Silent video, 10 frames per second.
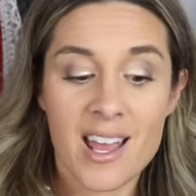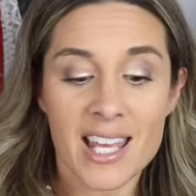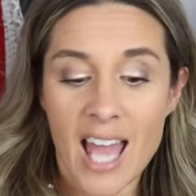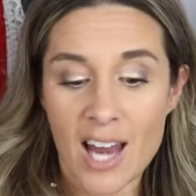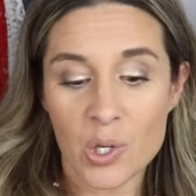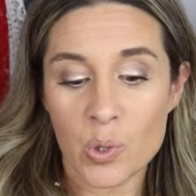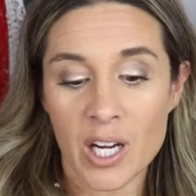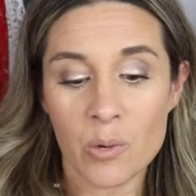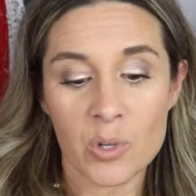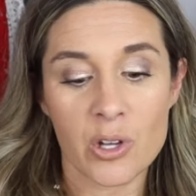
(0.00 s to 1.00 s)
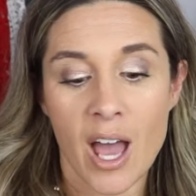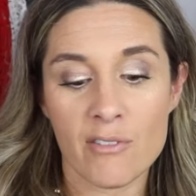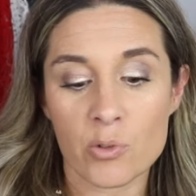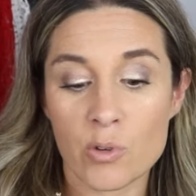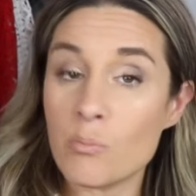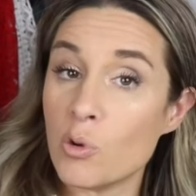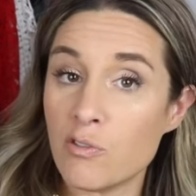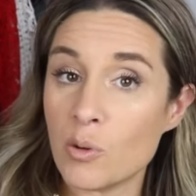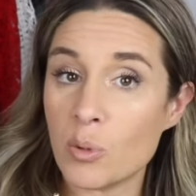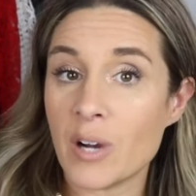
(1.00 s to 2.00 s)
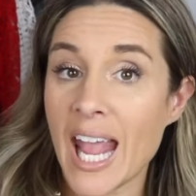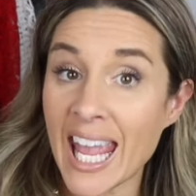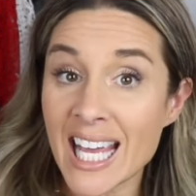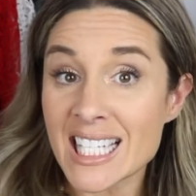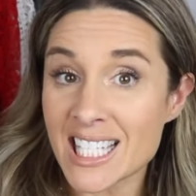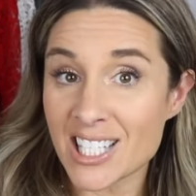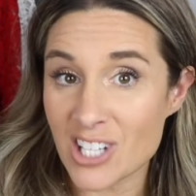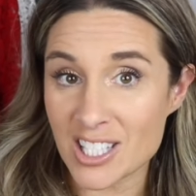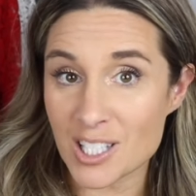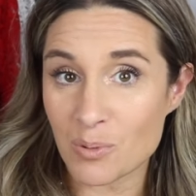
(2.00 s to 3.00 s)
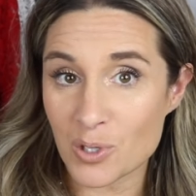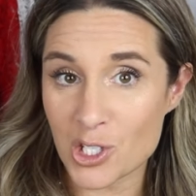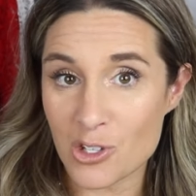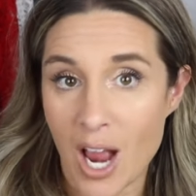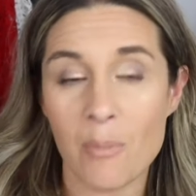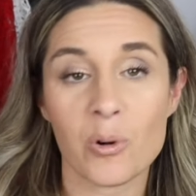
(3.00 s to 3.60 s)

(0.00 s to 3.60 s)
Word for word: category, where you have a removable and an adjustable strap,